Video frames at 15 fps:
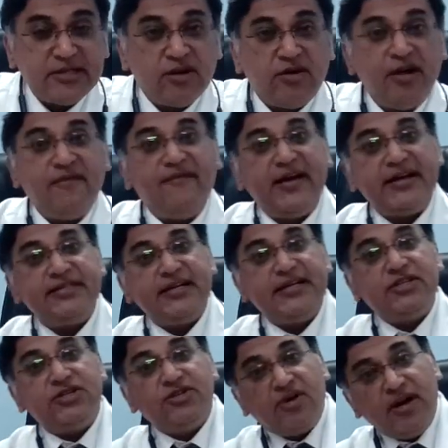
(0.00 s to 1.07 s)
These are called
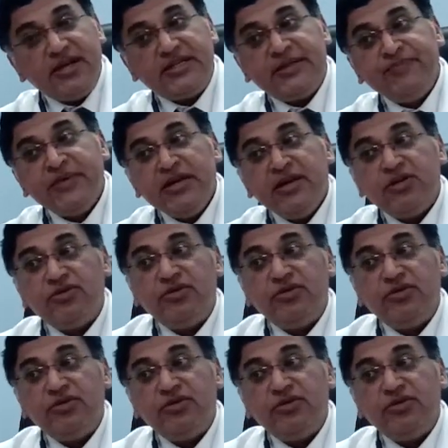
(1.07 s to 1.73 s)
facet joints.